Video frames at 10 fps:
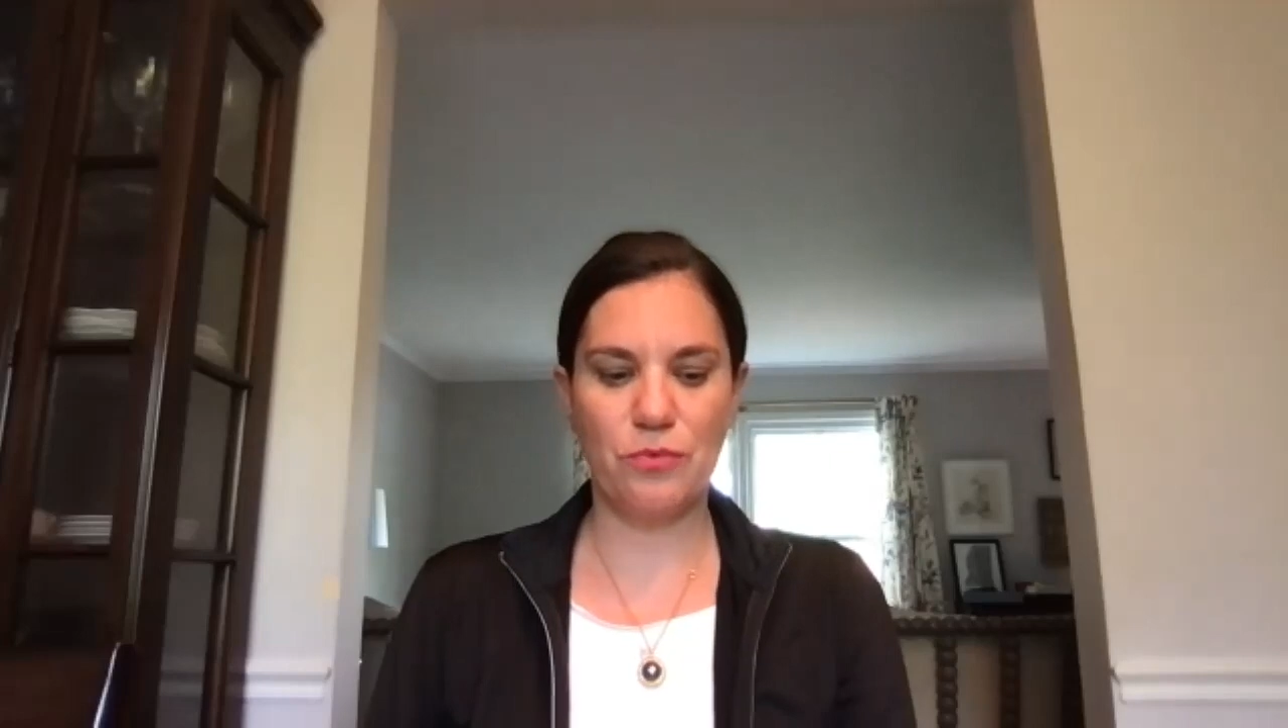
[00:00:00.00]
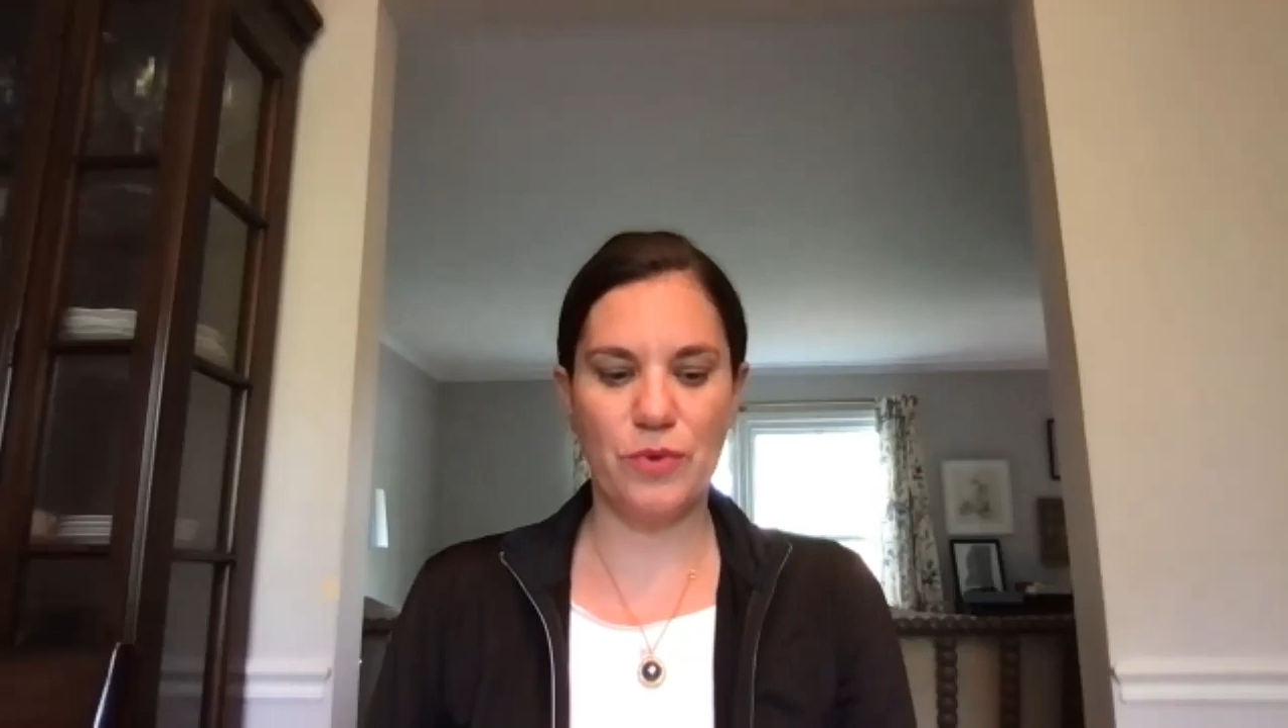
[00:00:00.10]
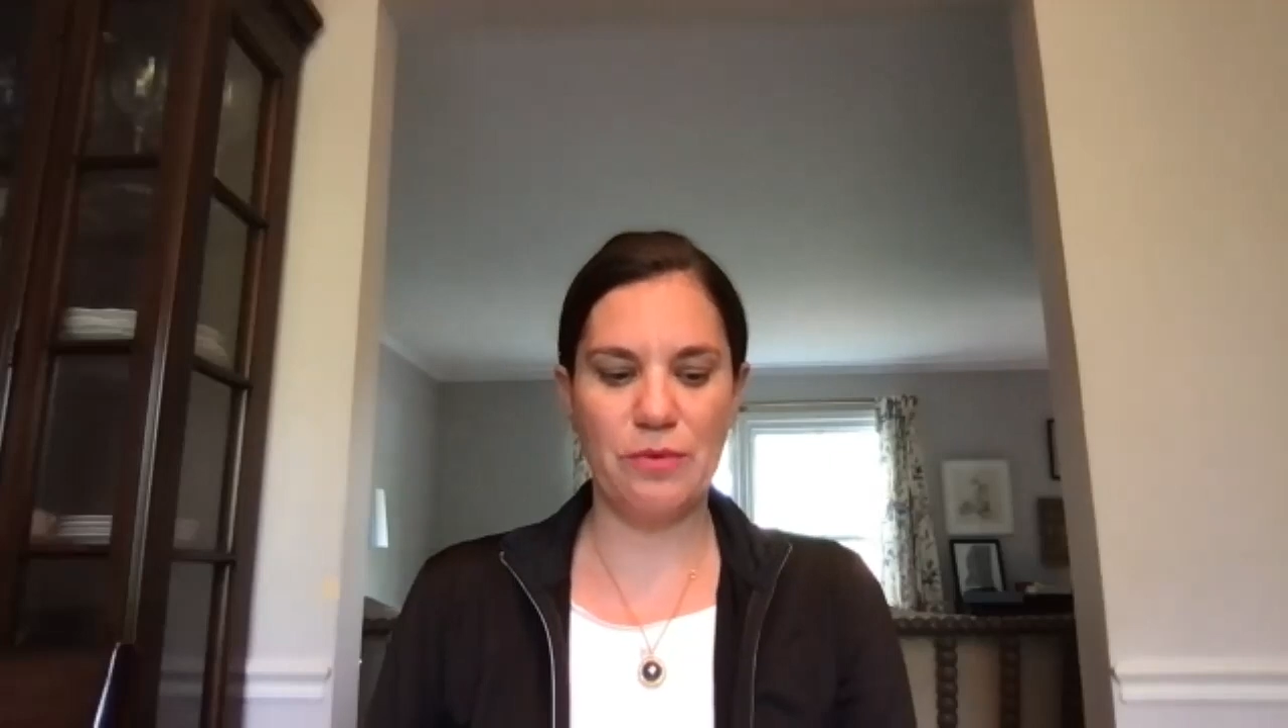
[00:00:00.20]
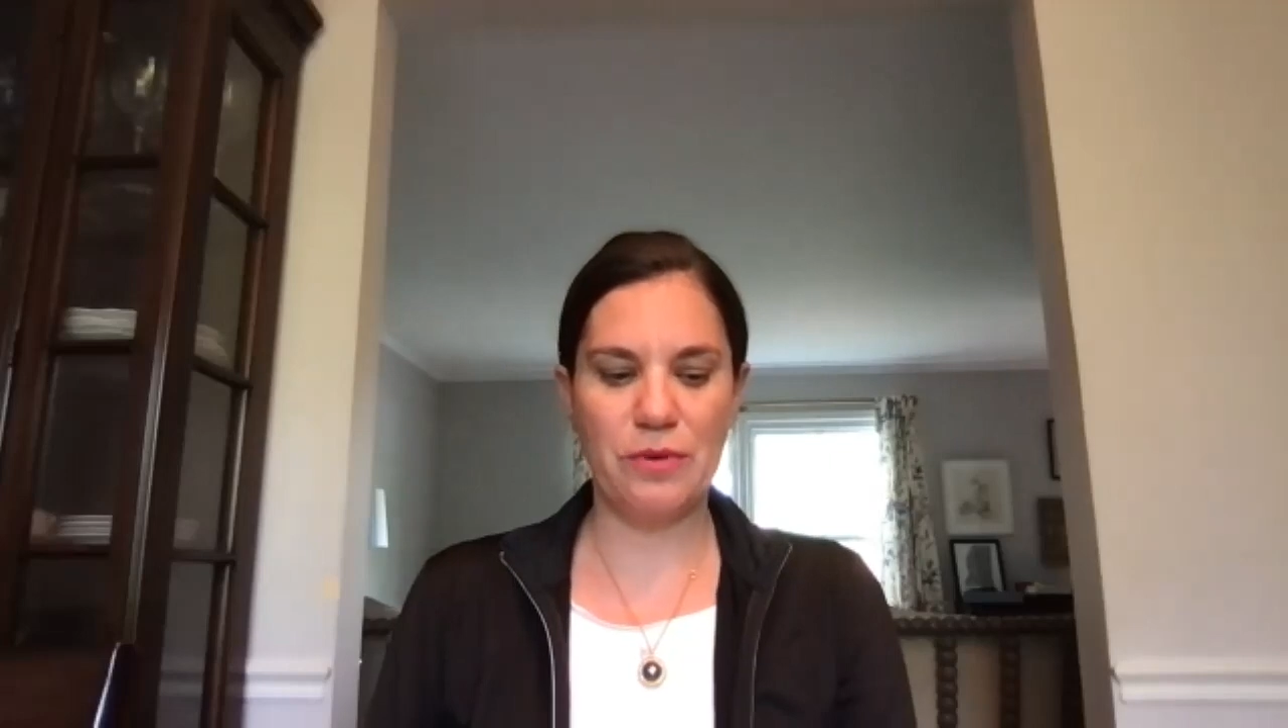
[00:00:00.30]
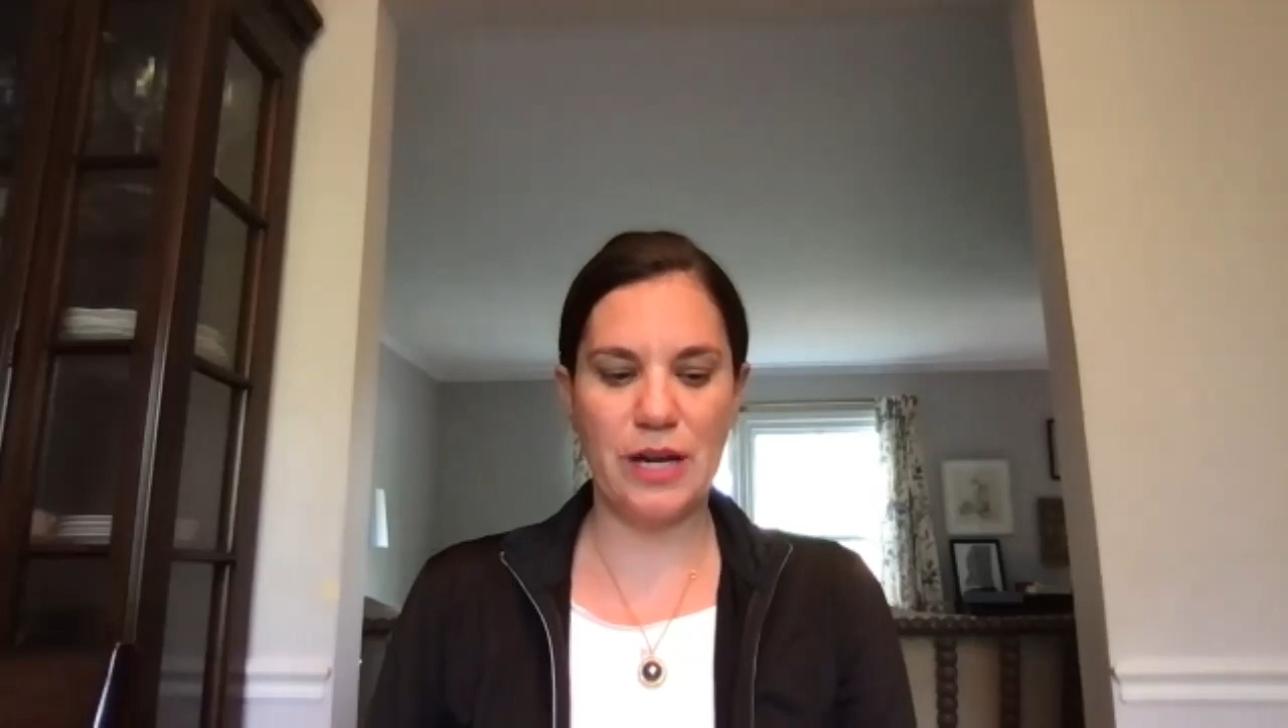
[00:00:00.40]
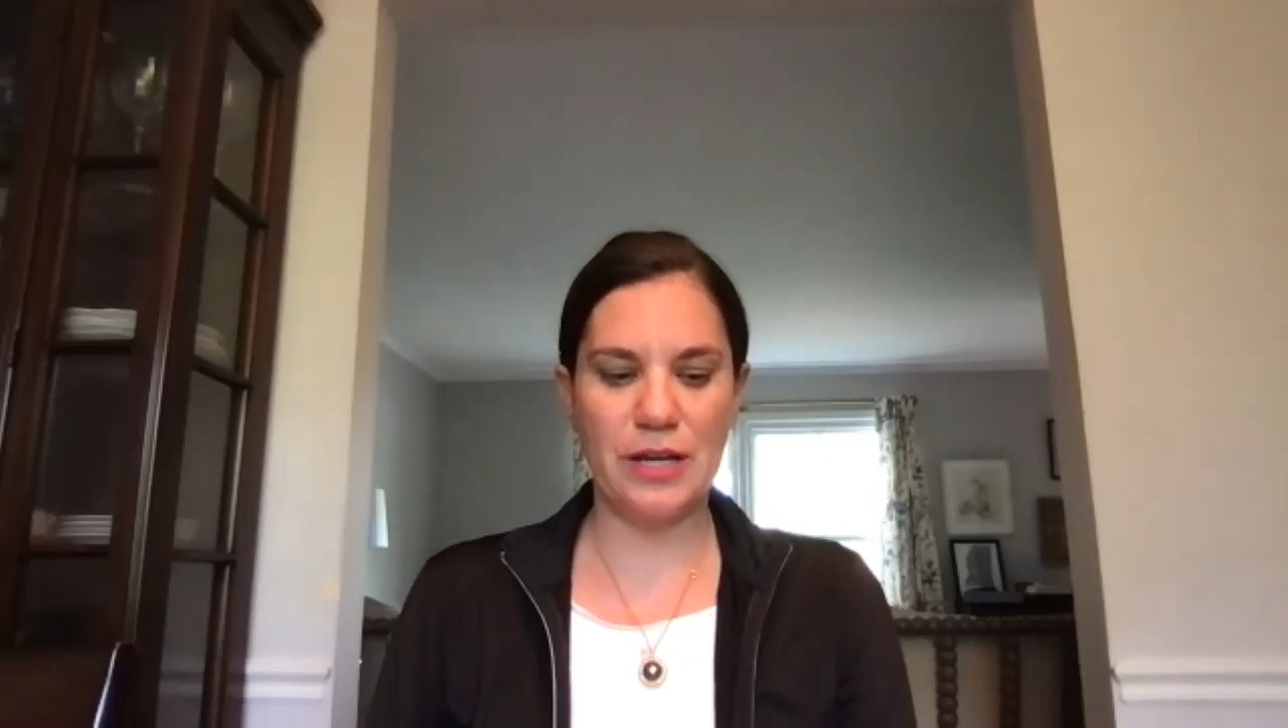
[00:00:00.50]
we were